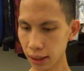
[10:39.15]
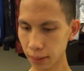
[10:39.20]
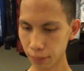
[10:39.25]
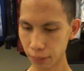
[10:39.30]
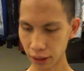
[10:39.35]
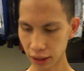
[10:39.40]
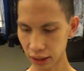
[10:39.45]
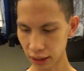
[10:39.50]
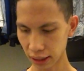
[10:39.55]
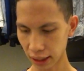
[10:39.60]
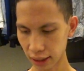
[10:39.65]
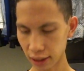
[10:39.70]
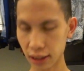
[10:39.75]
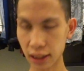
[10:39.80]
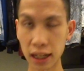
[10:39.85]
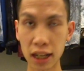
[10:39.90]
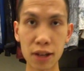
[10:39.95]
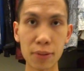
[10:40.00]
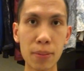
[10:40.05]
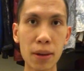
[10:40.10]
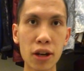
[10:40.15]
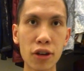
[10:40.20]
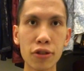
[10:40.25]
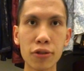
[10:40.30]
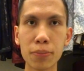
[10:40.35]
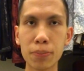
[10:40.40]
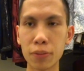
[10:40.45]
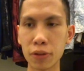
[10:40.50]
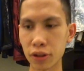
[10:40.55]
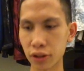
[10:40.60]
because that's how my own
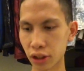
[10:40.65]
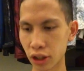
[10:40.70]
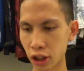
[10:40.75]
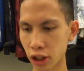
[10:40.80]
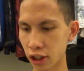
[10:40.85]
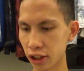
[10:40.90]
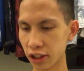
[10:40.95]
books are.